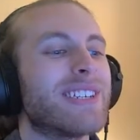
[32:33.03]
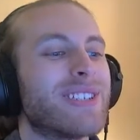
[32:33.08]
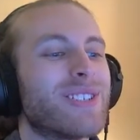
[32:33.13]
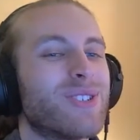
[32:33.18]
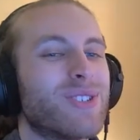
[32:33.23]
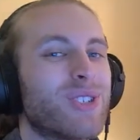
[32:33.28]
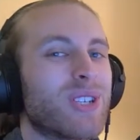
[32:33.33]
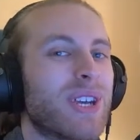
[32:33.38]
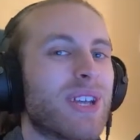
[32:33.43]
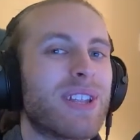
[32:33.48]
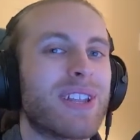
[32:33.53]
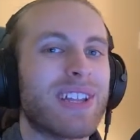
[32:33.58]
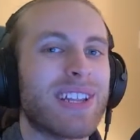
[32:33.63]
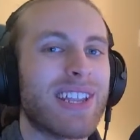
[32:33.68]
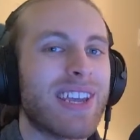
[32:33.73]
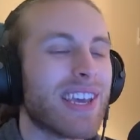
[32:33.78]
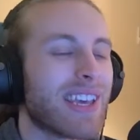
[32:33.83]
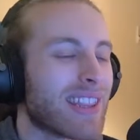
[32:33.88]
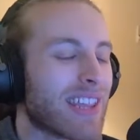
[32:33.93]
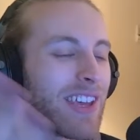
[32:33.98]
is chilling.
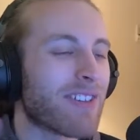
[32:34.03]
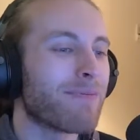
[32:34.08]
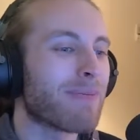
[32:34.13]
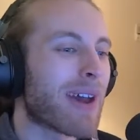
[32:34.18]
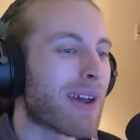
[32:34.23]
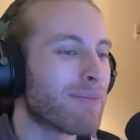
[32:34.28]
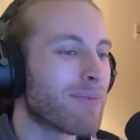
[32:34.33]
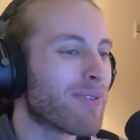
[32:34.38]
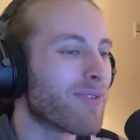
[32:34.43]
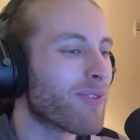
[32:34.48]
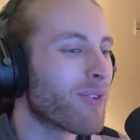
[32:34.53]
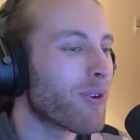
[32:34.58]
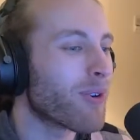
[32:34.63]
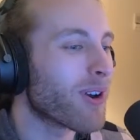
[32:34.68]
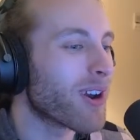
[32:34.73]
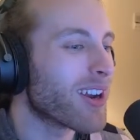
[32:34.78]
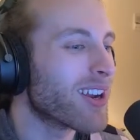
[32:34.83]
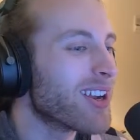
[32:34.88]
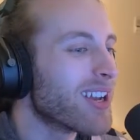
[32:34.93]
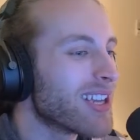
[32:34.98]
They've met
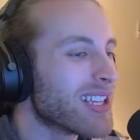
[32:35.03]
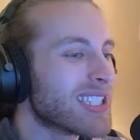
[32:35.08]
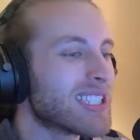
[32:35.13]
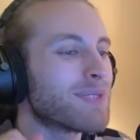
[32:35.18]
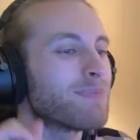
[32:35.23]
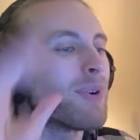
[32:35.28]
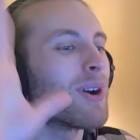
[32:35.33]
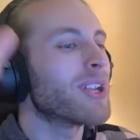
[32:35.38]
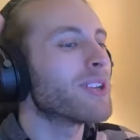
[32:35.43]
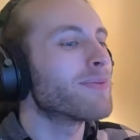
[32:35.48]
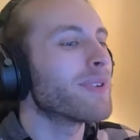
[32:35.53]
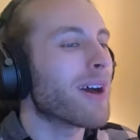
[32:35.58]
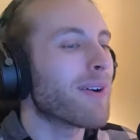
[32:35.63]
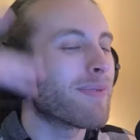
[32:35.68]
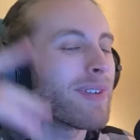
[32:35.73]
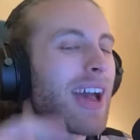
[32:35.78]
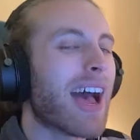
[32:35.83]
before. SpongeBob